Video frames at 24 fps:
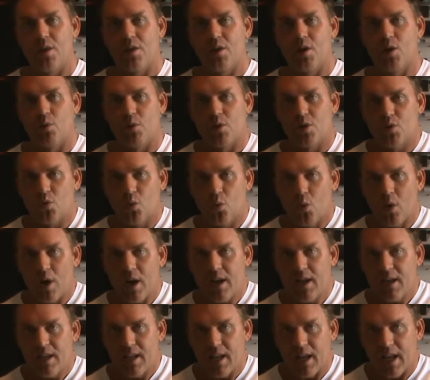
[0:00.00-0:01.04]
There was
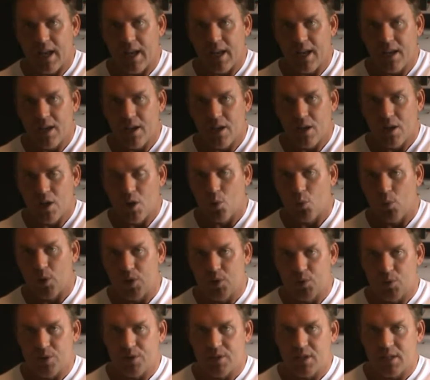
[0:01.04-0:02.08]
one day
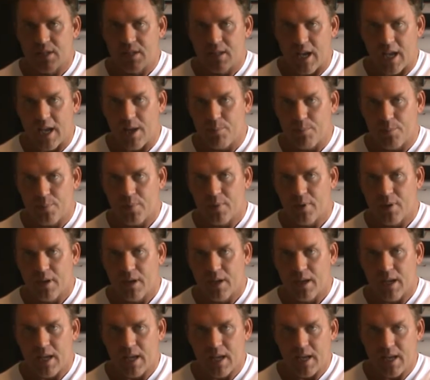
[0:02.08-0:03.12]
which was a type
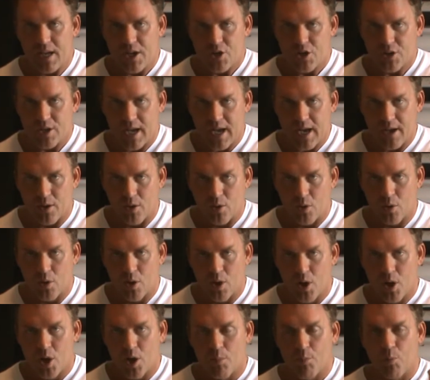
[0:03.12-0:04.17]
and a shadow
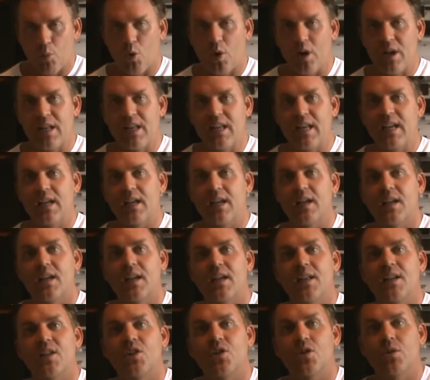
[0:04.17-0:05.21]
pointing
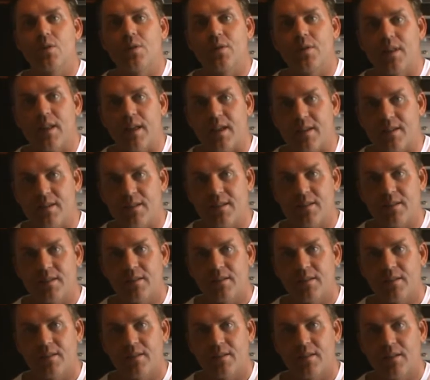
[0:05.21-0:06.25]
to this.
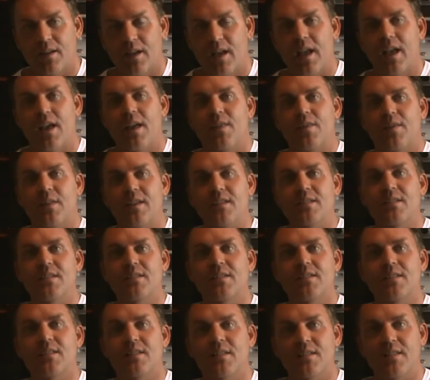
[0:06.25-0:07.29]
This
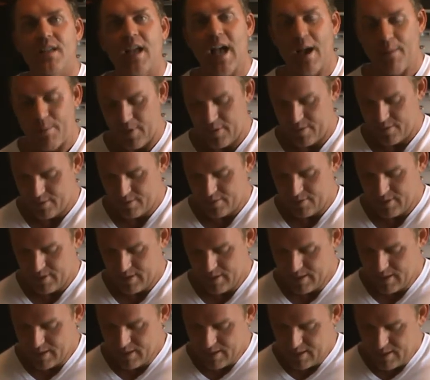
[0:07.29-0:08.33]
is the Sabbath.
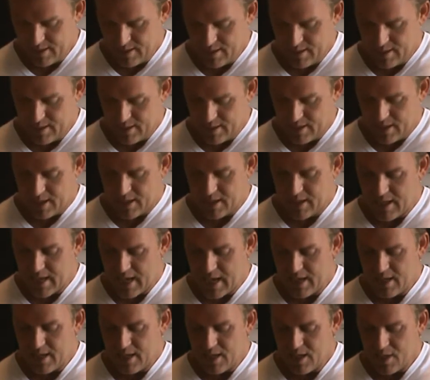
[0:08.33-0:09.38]

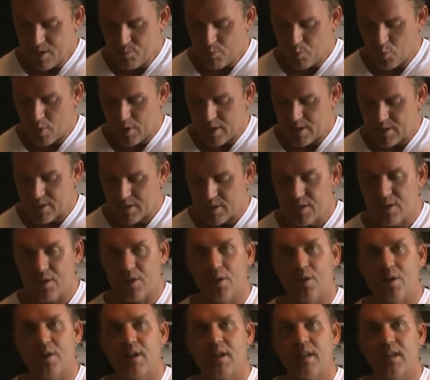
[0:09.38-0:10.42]
Again, he appoints a
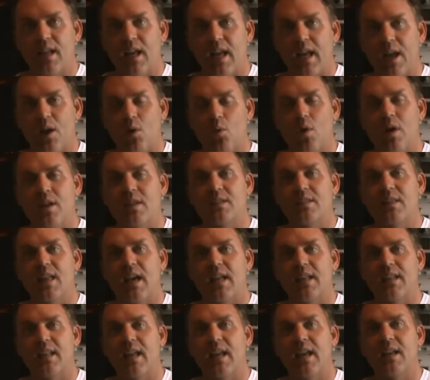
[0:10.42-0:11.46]
certain day. When's
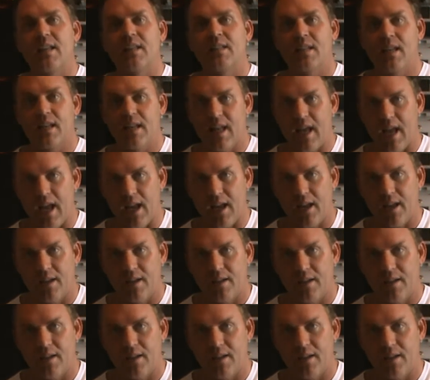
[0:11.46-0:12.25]
that day? Today.